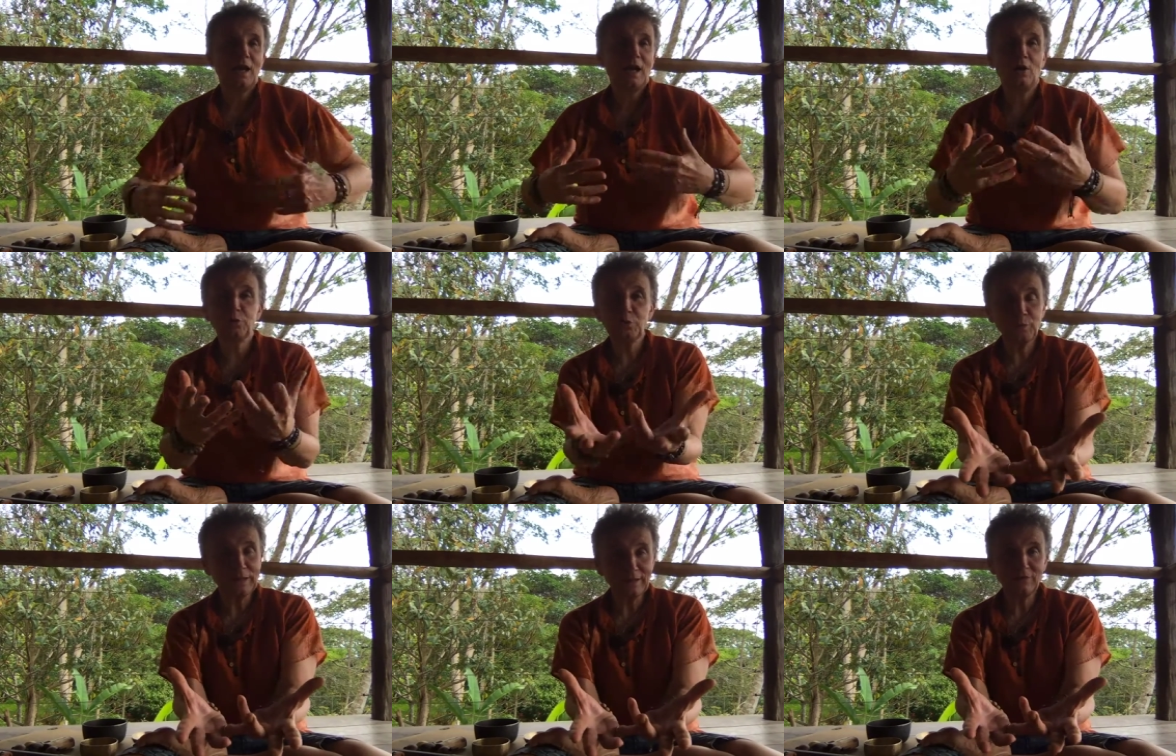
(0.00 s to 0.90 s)
How do
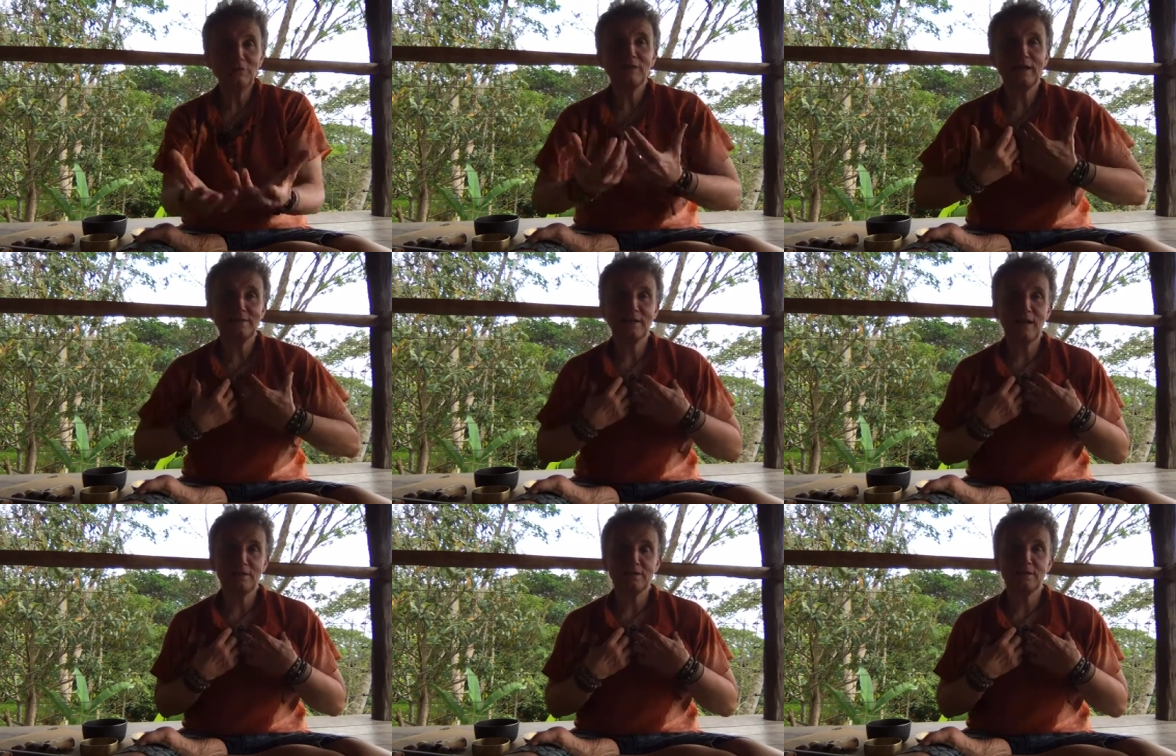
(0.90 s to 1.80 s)
we give
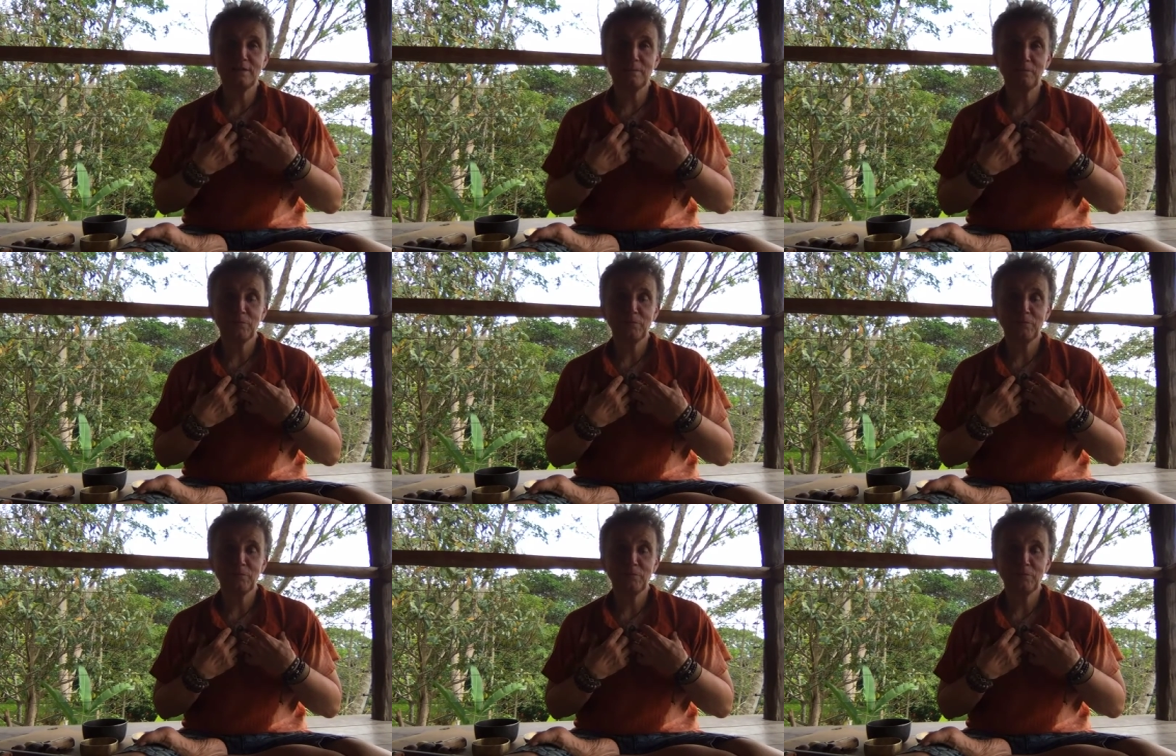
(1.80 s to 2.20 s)
vitality